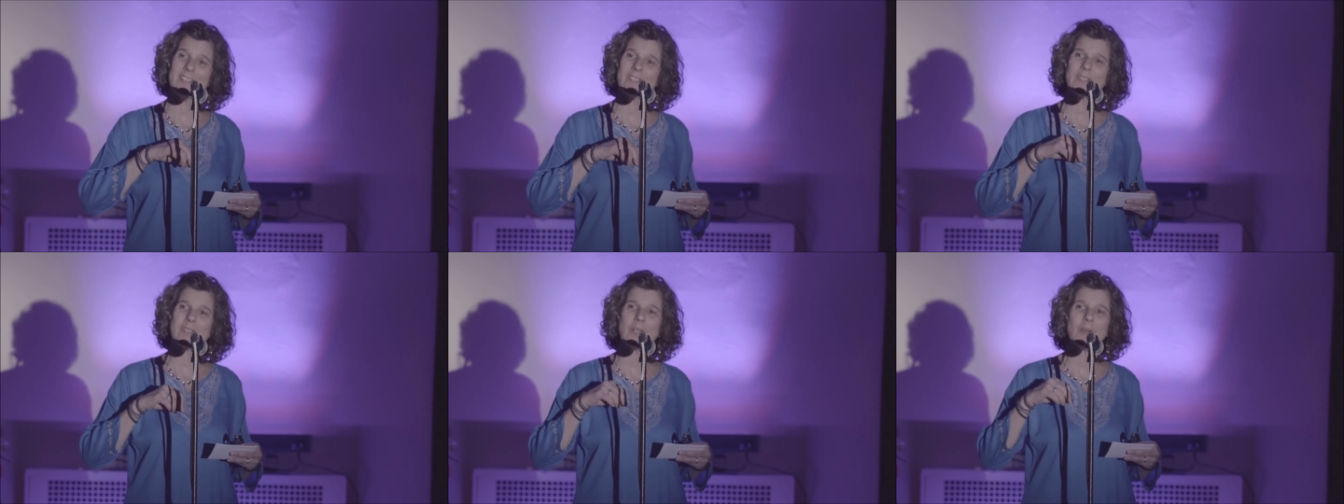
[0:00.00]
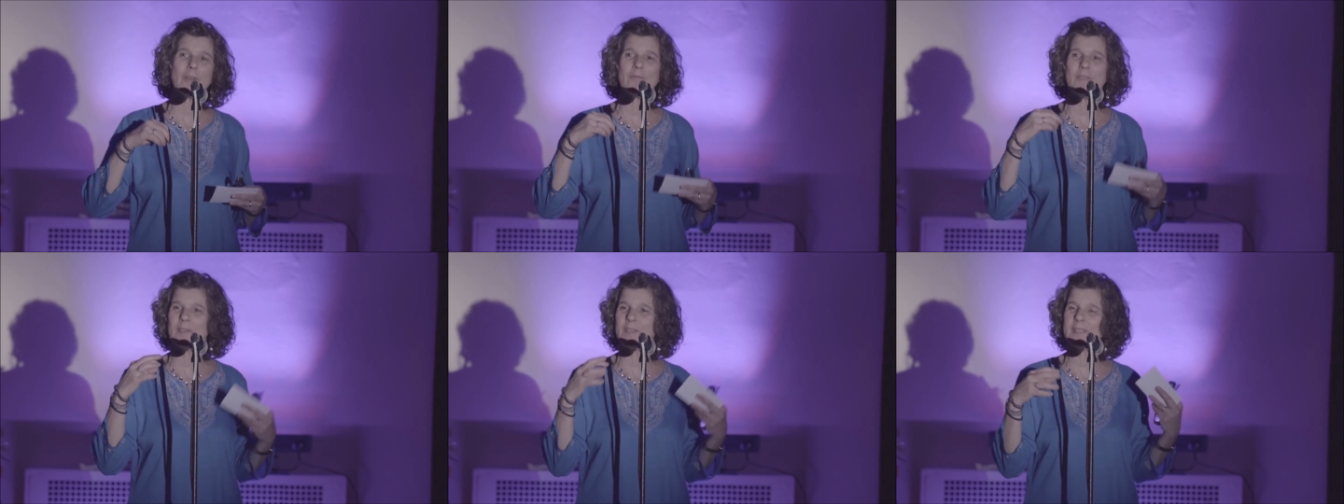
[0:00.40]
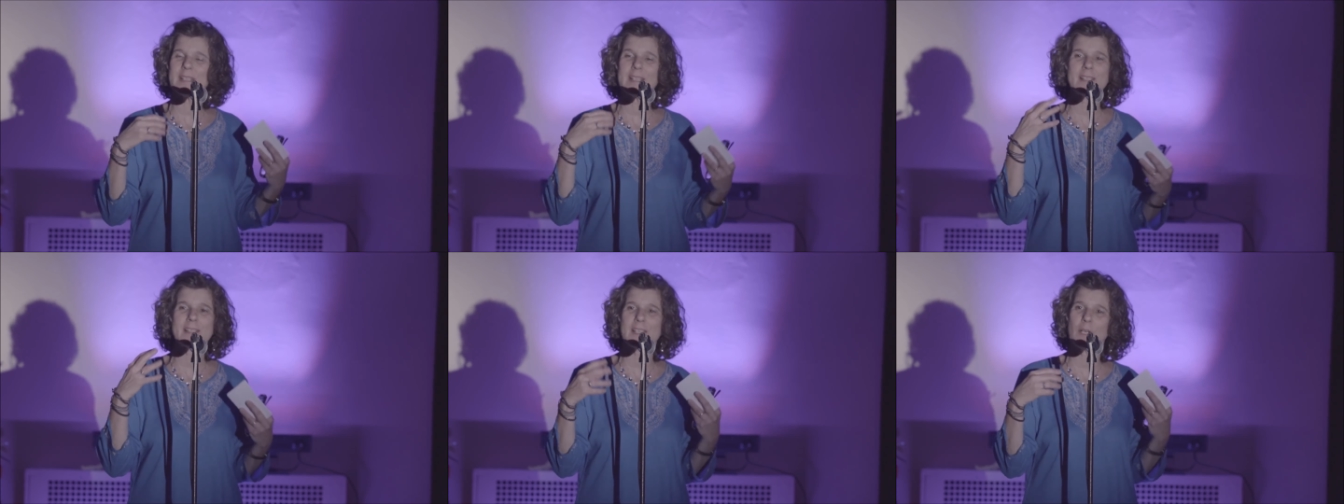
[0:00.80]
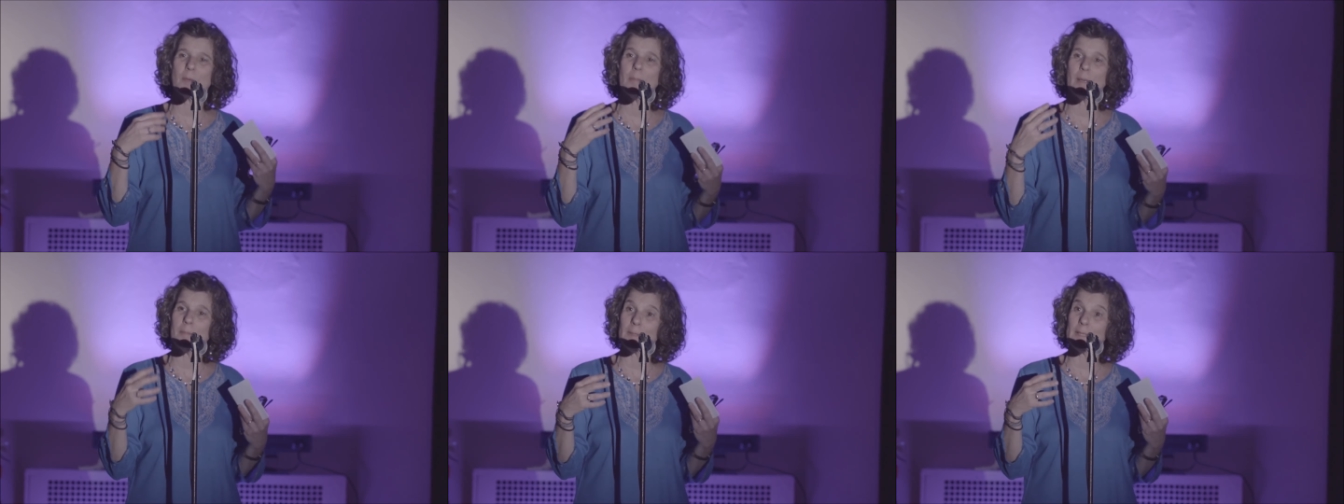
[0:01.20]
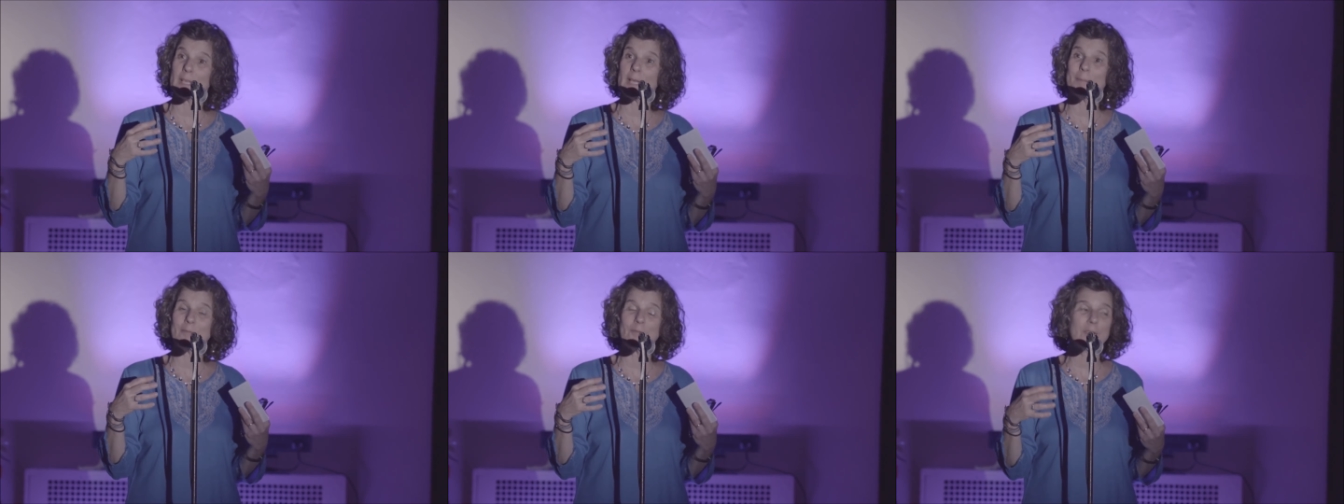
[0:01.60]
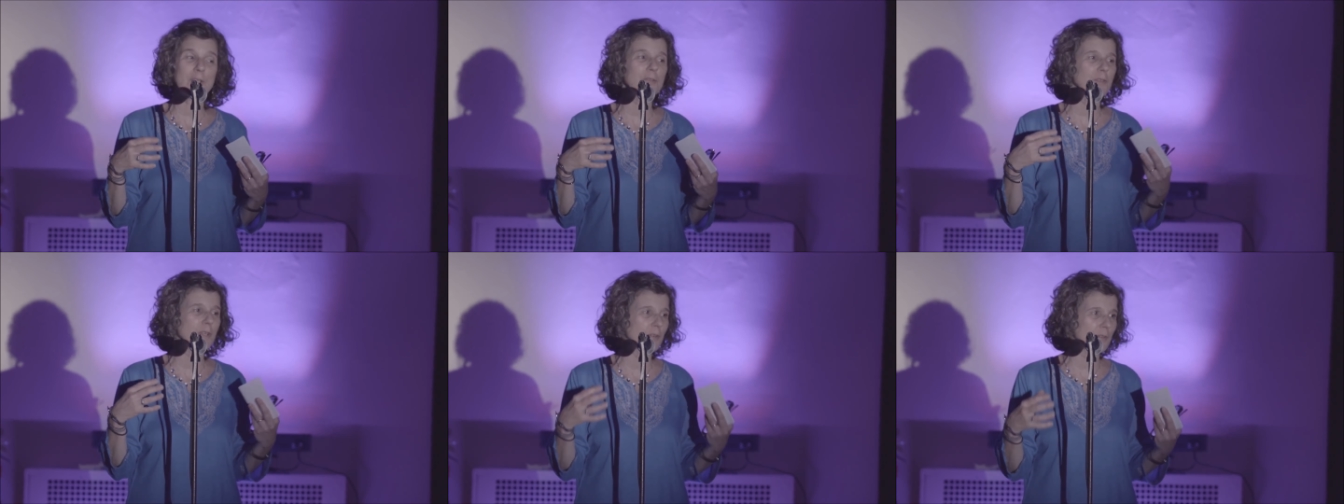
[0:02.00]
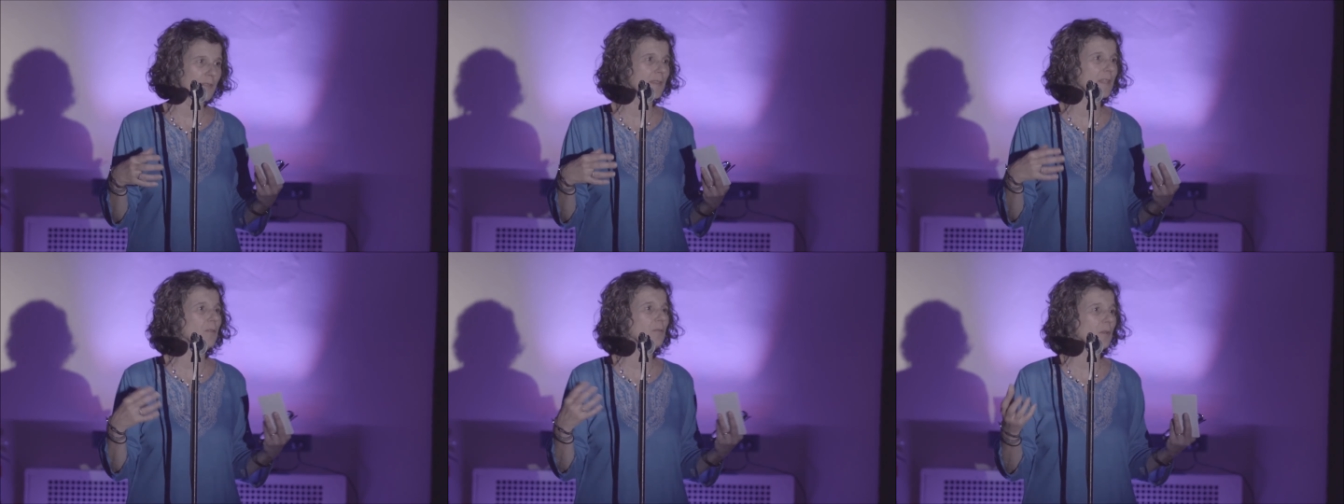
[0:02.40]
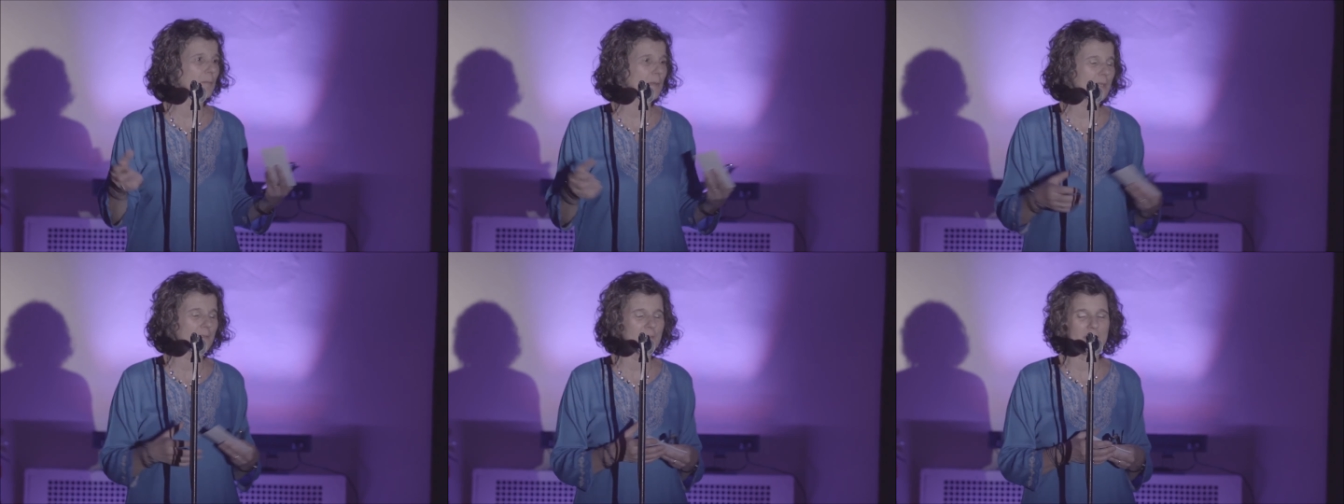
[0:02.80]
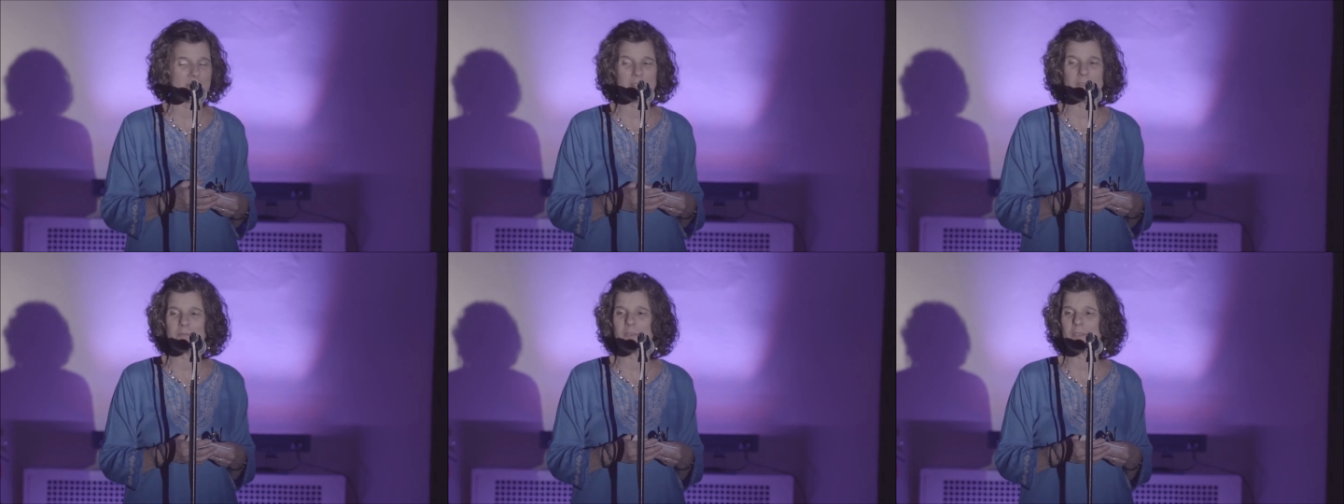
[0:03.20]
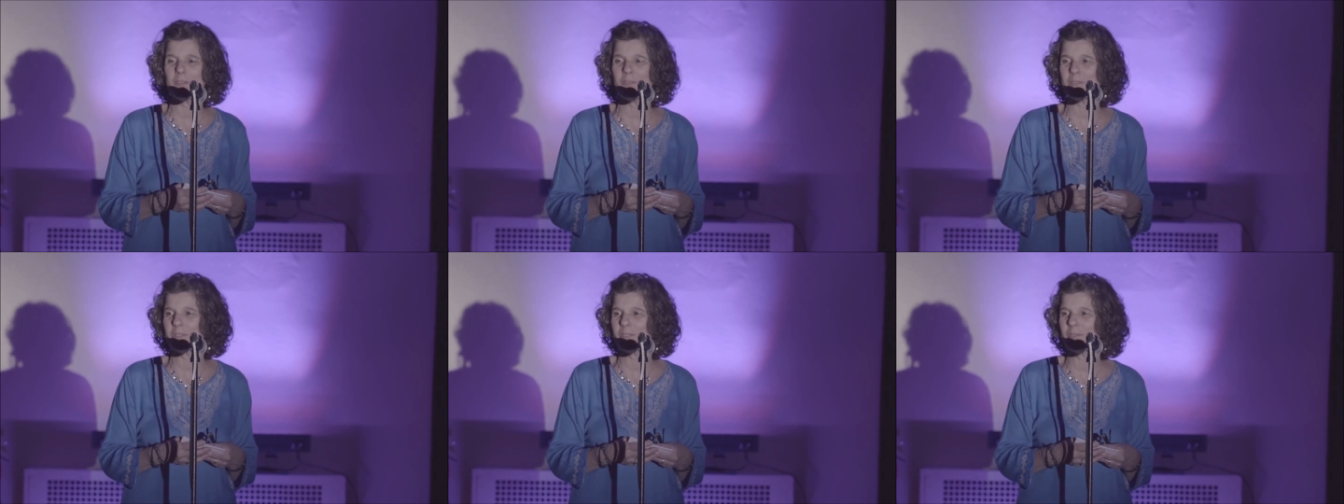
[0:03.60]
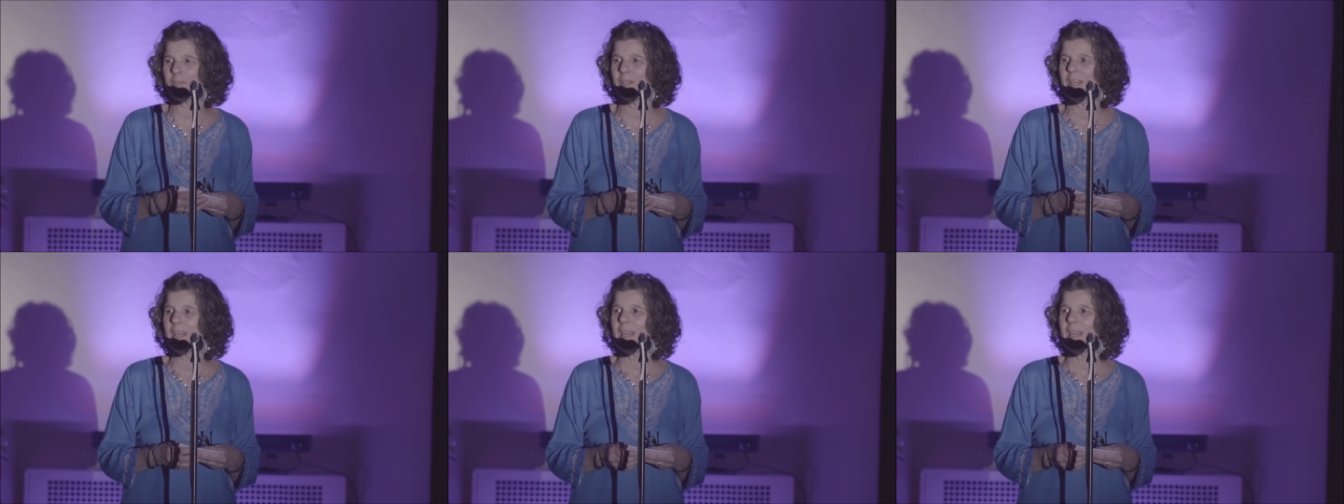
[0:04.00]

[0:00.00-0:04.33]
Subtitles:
so if there's things that are bubbling up for you, know that there will be a venue for you to